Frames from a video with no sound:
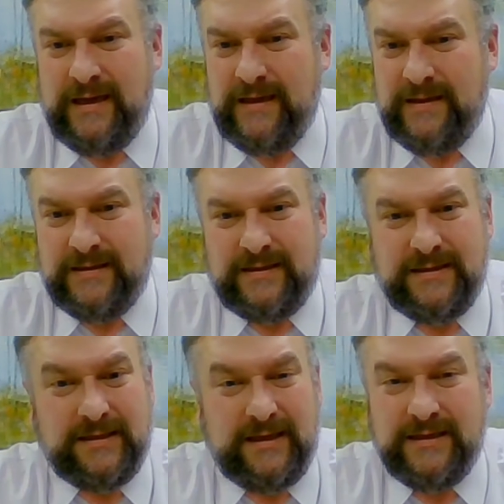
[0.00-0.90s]
this
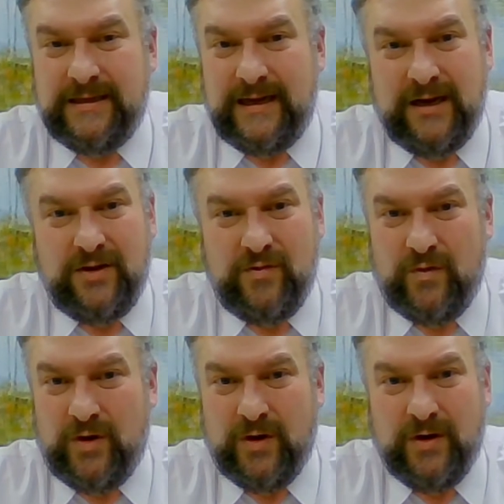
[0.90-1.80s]
isn't how you
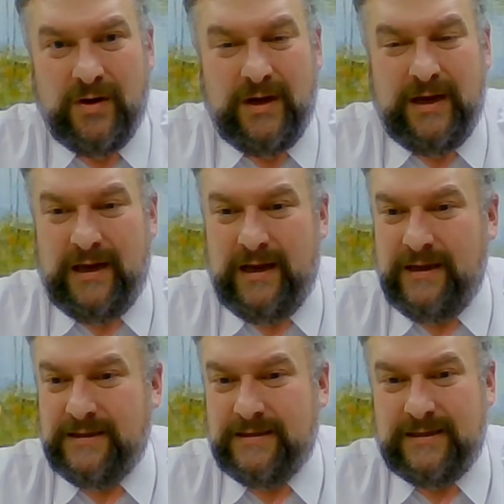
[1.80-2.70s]
are, and
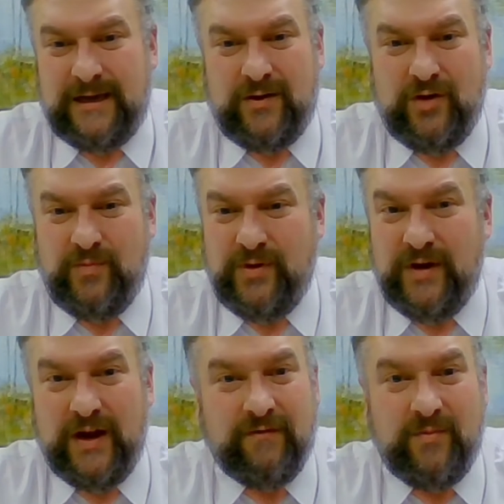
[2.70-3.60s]
this is how I hope you
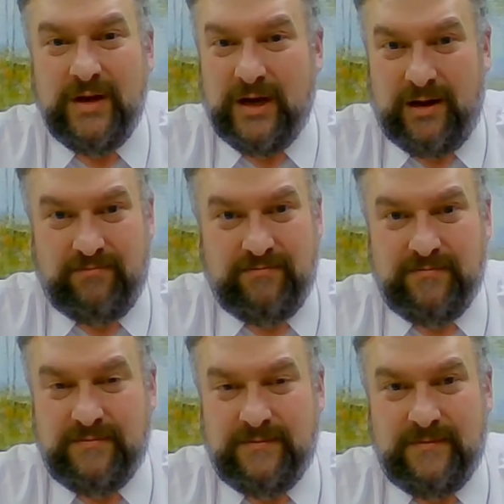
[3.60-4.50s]
never become.
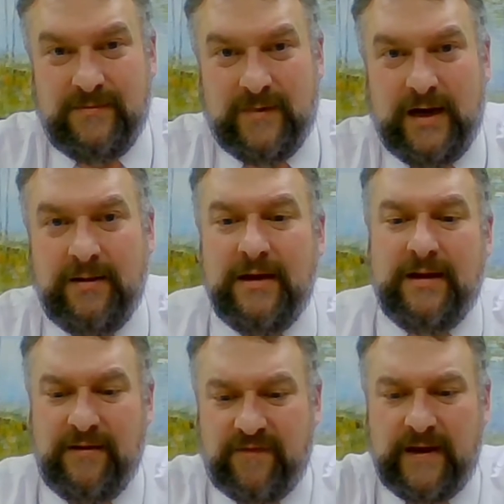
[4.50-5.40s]
Right?
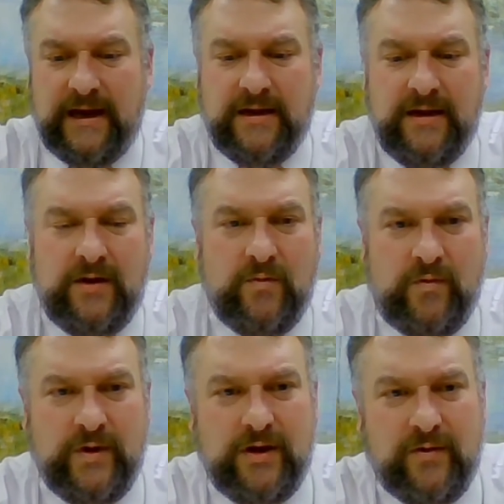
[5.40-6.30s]
In fact,
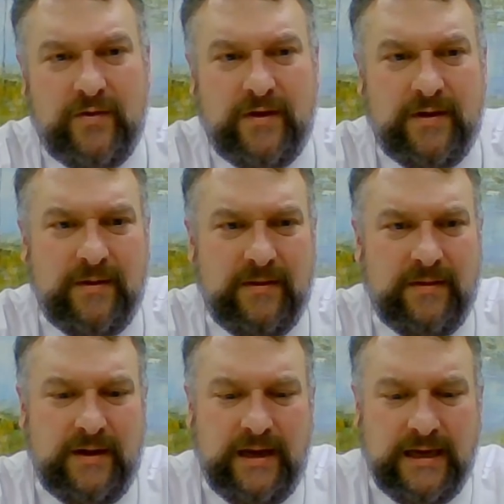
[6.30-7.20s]
when we go to
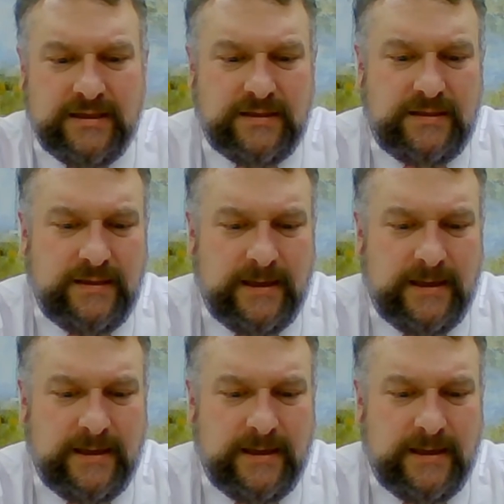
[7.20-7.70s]
the next